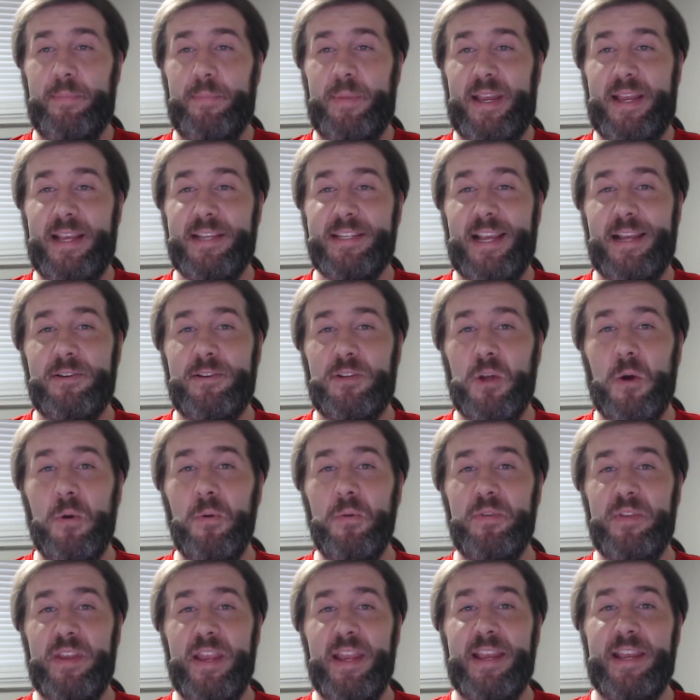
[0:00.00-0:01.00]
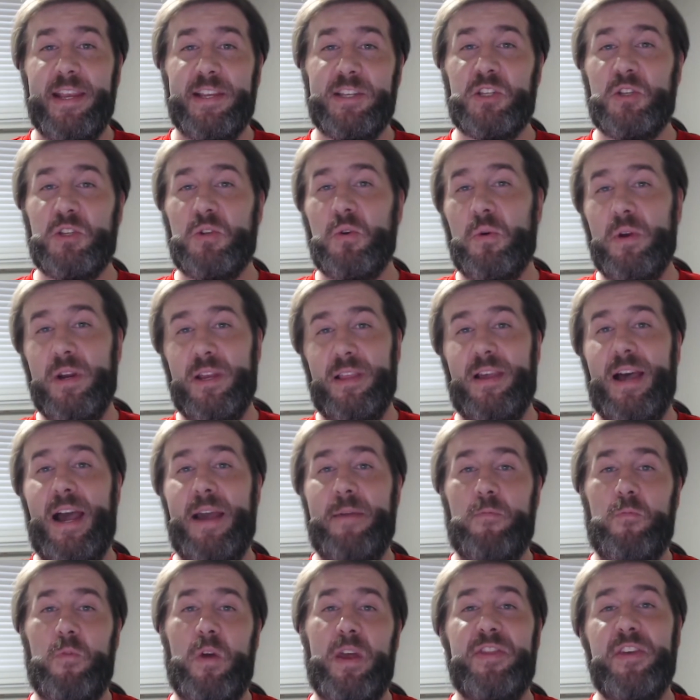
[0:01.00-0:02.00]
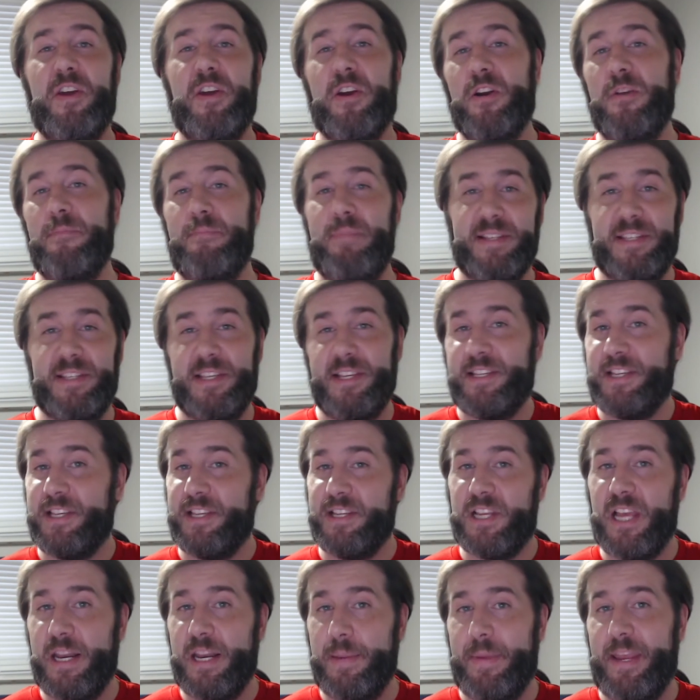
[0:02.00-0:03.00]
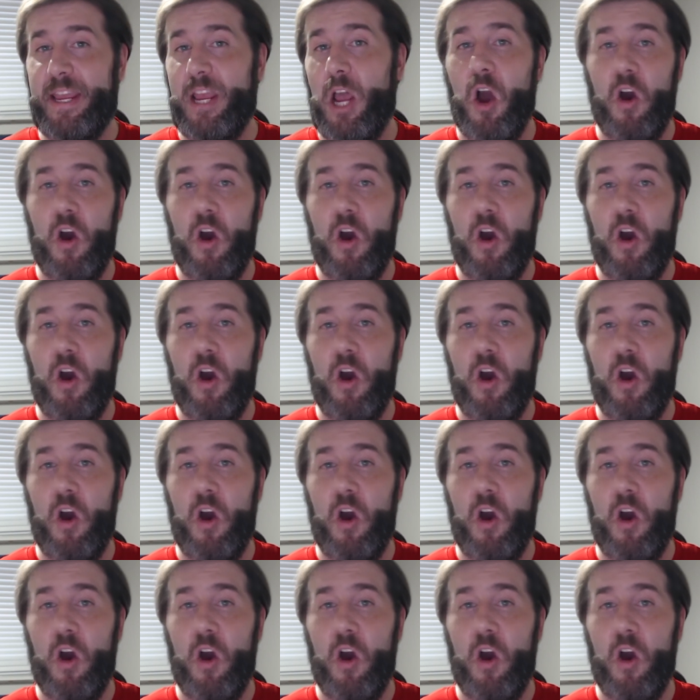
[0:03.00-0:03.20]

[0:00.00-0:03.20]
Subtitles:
because I don't think his storyline with the Hurt Business is going to be